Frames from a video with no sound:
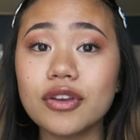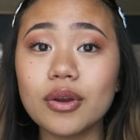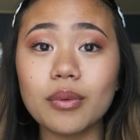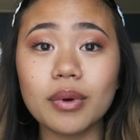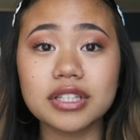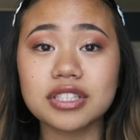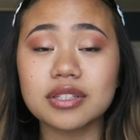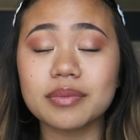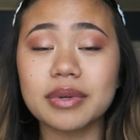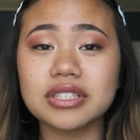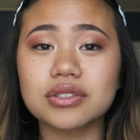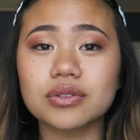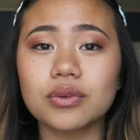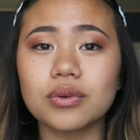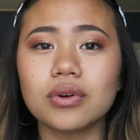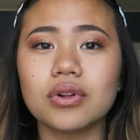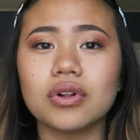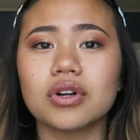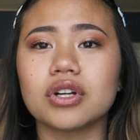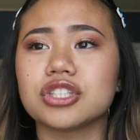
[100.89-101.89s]
you went to my
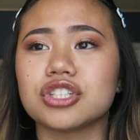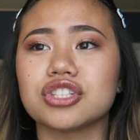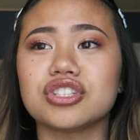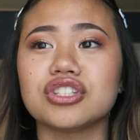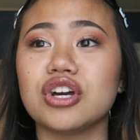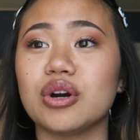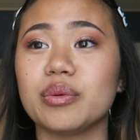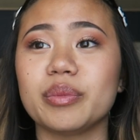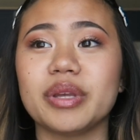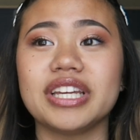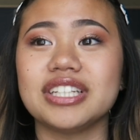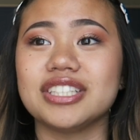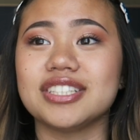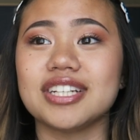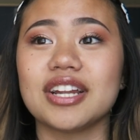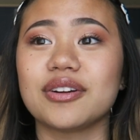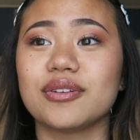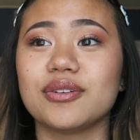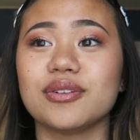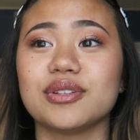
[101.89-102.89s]
school or just know me in
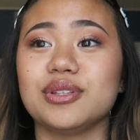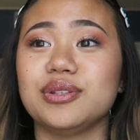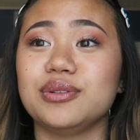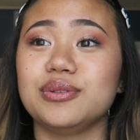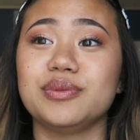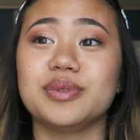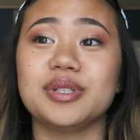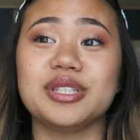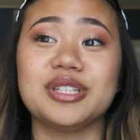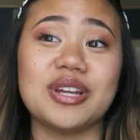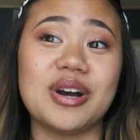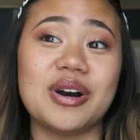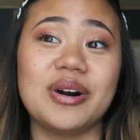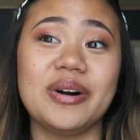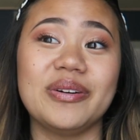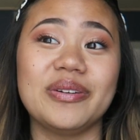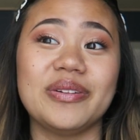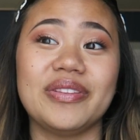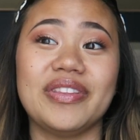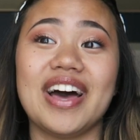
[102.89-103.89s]
general, you would
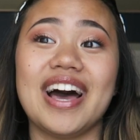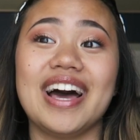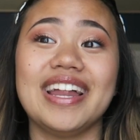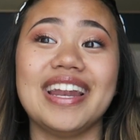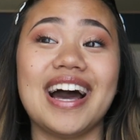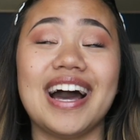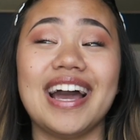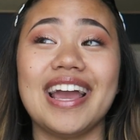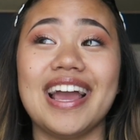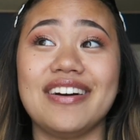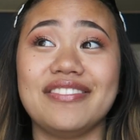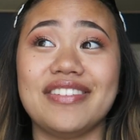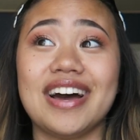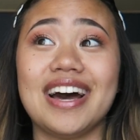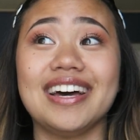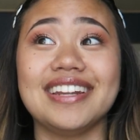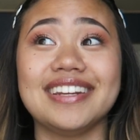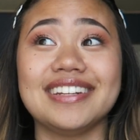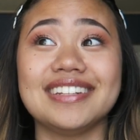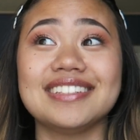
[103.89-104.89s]
know that I have
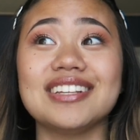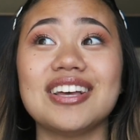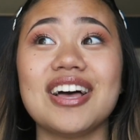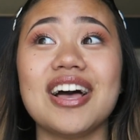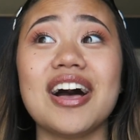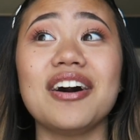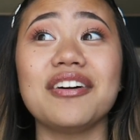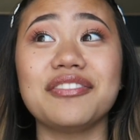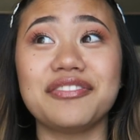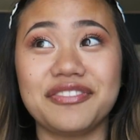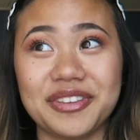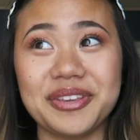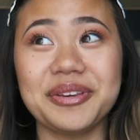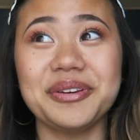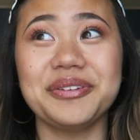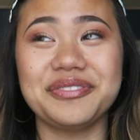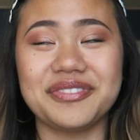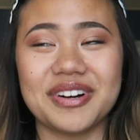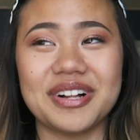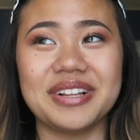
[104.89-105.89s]
had a
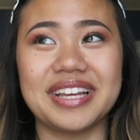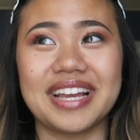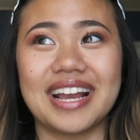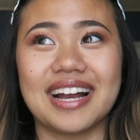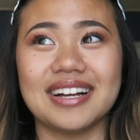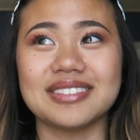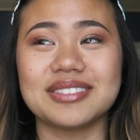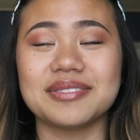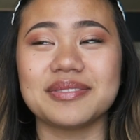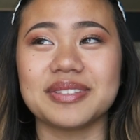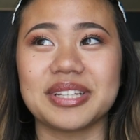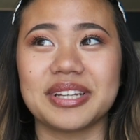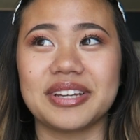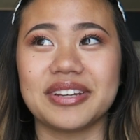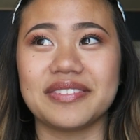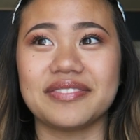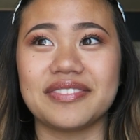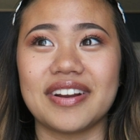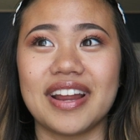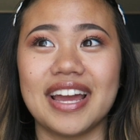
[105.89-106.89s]
few falling outs with a
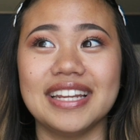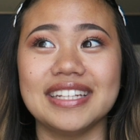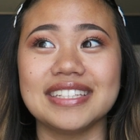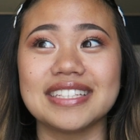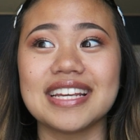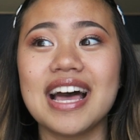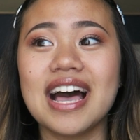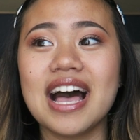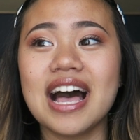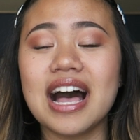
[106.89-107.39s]
good friend.